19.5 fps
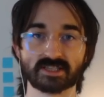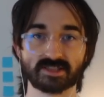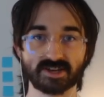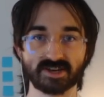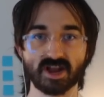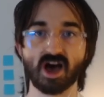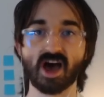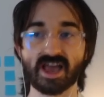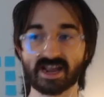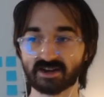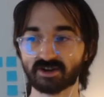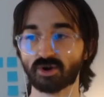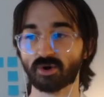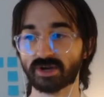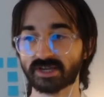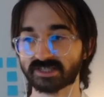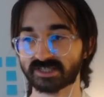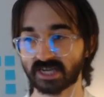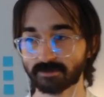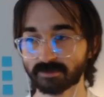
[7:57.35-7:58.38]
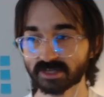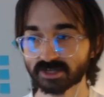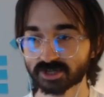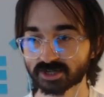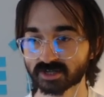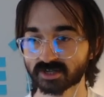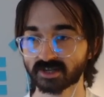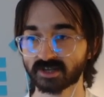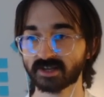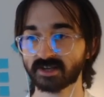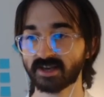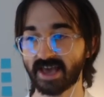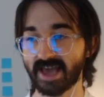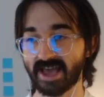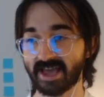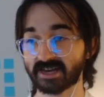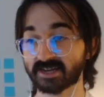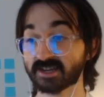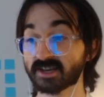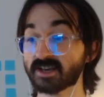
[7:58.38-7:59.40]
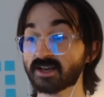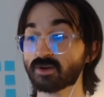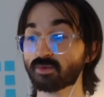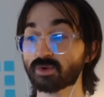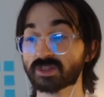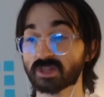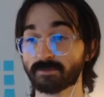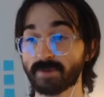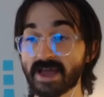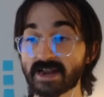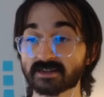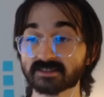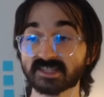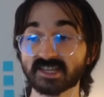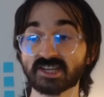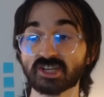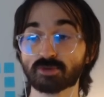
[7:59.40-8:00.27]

the 9 noised image, and with the penalty you